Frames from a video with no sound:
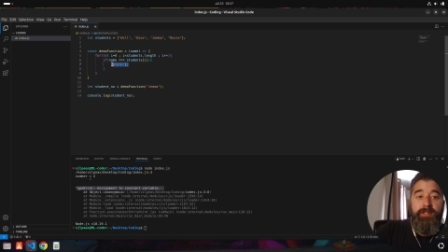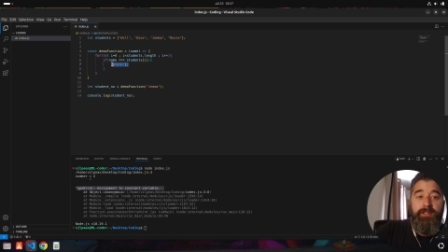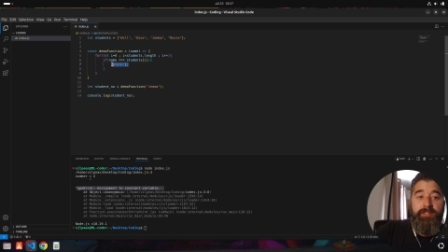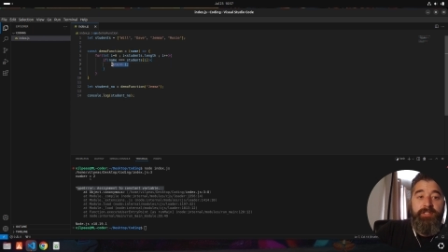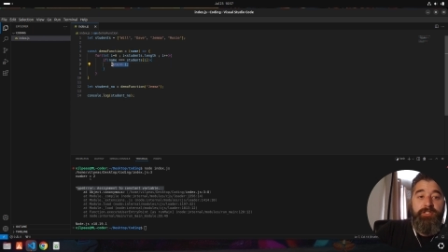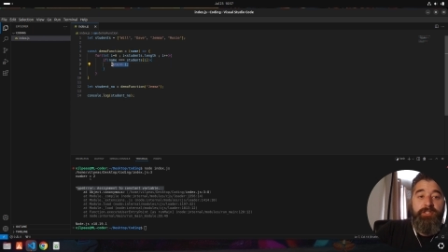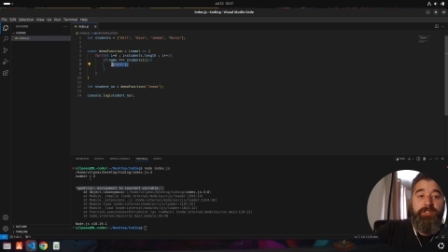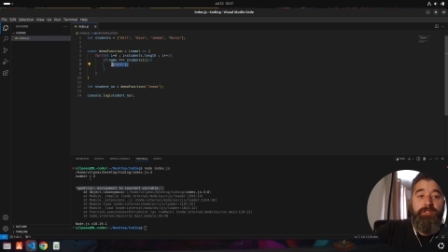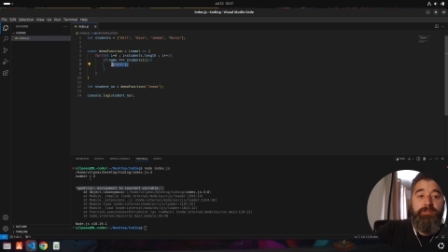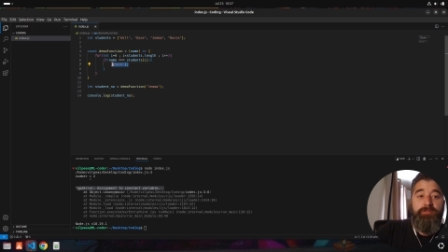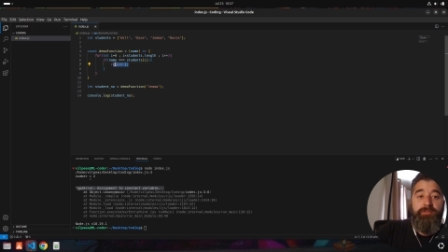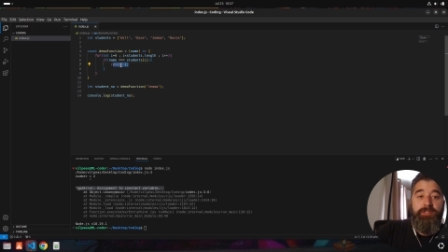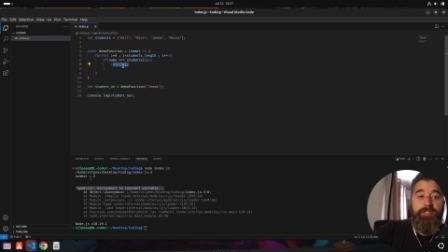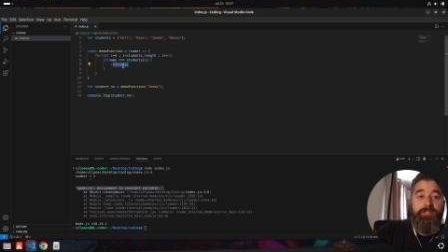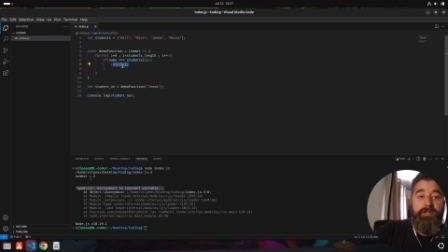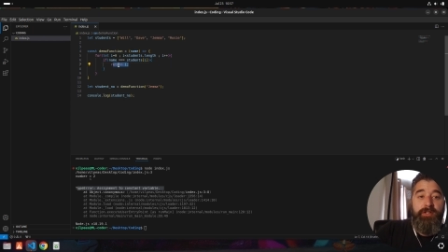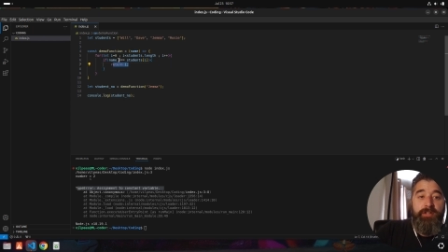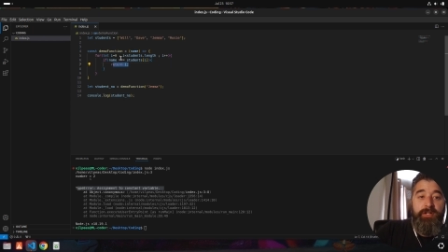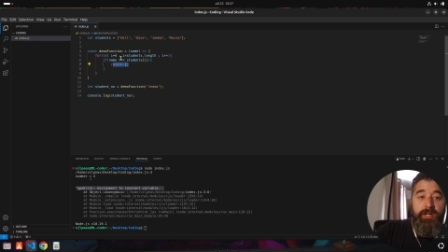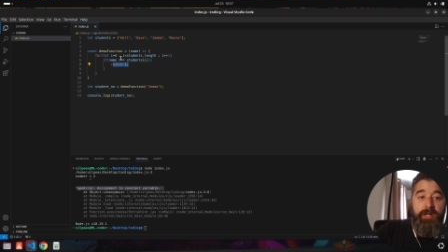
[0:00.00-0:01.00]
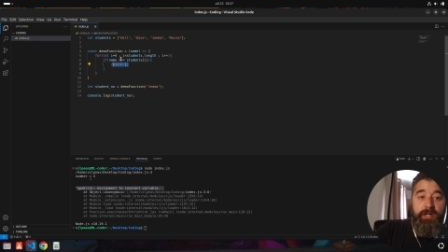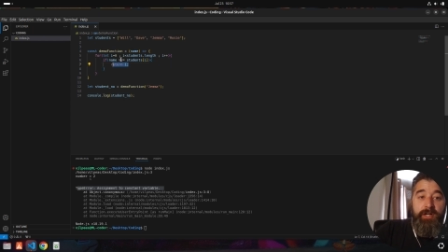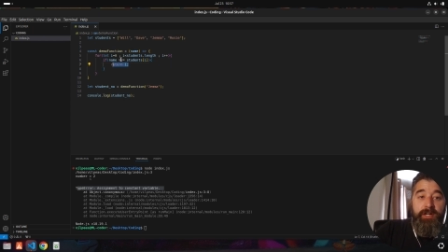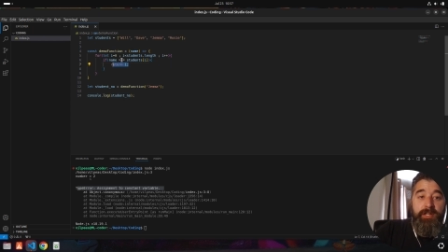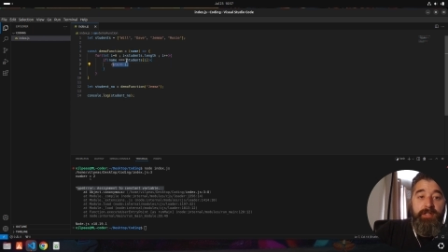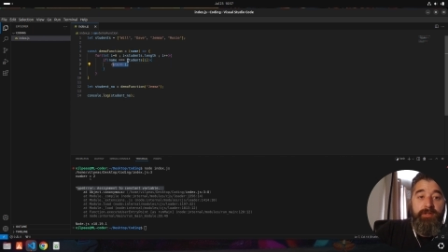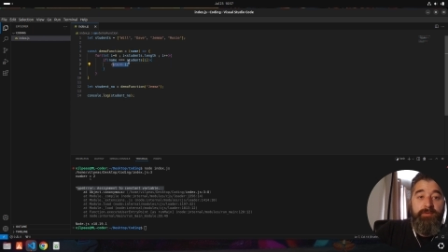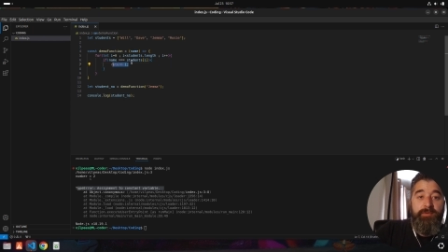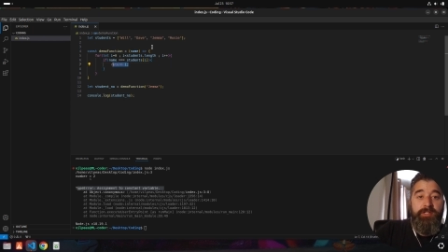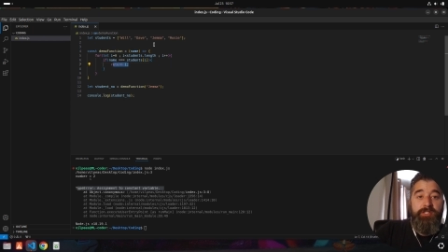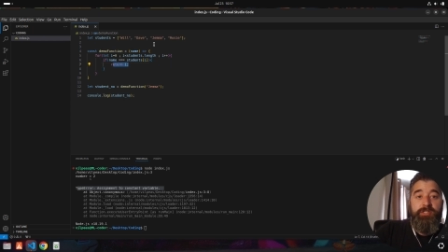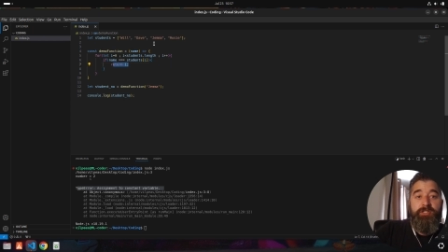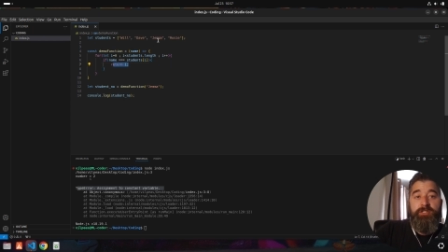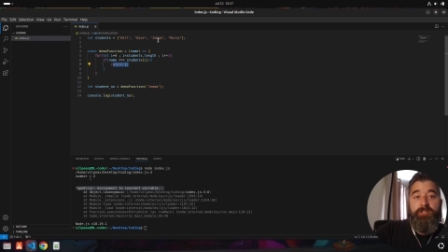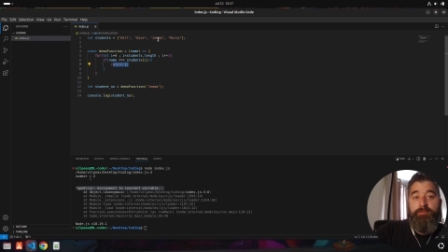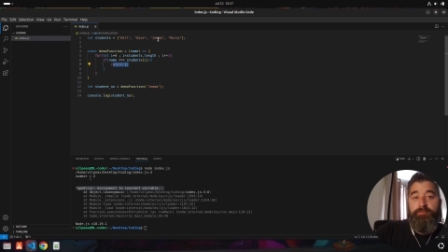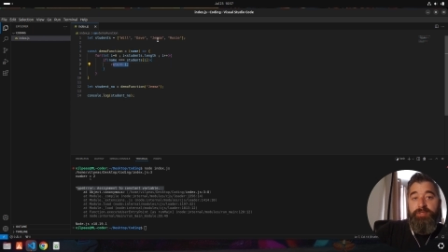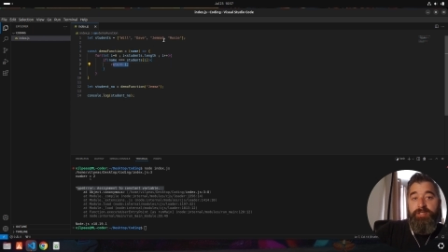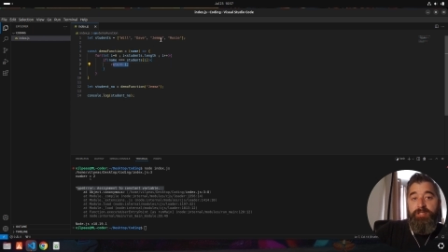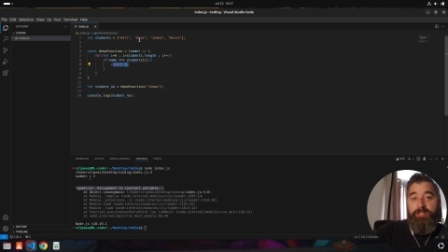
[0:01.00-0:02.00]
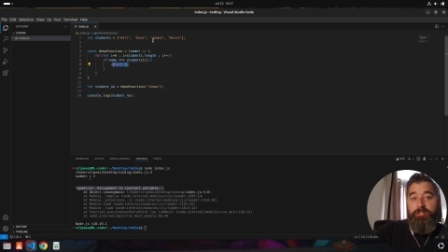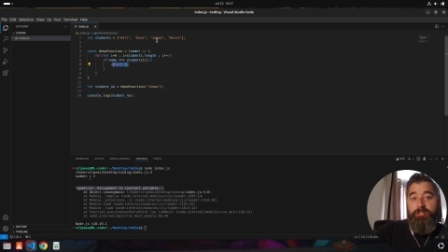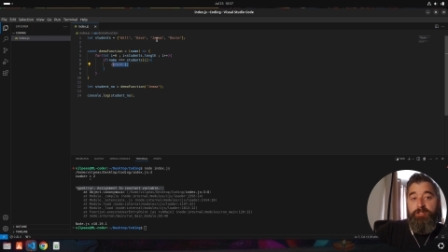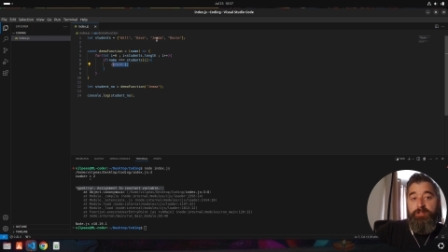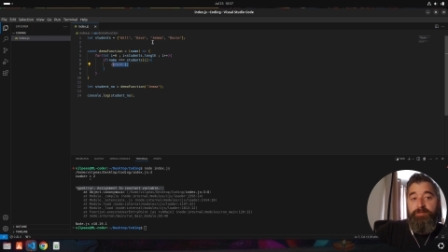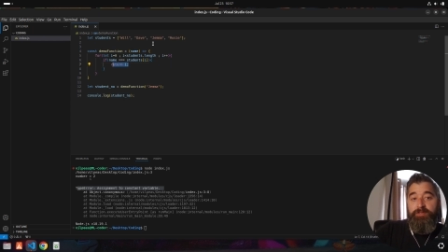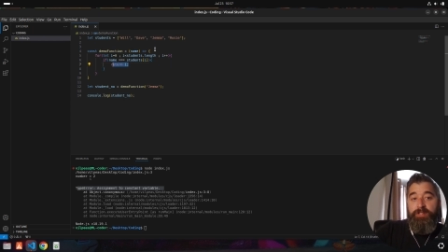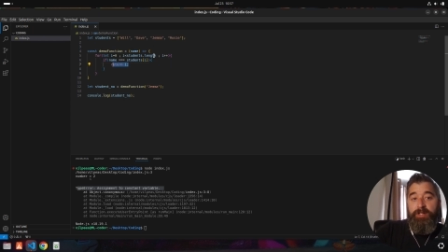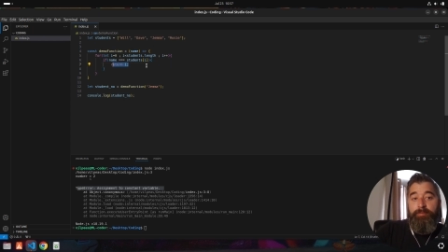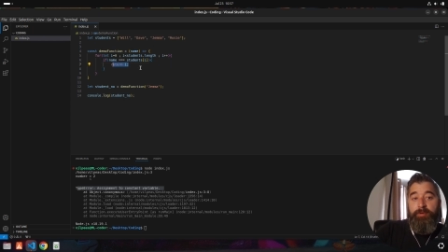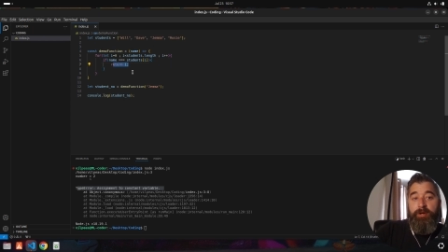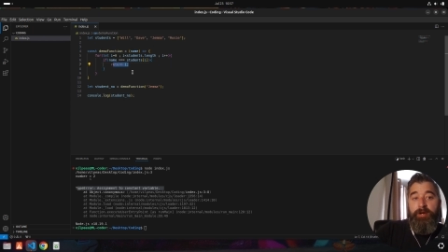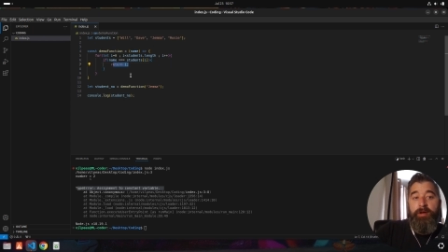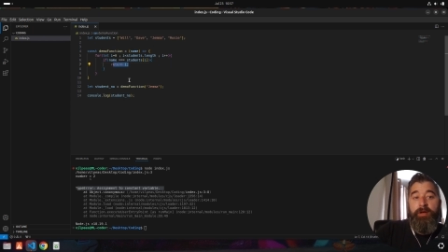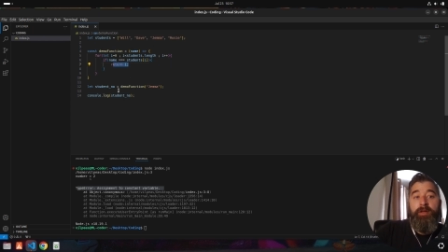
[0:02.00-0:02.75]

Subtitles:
it's going to return I, which is the position of Gemma,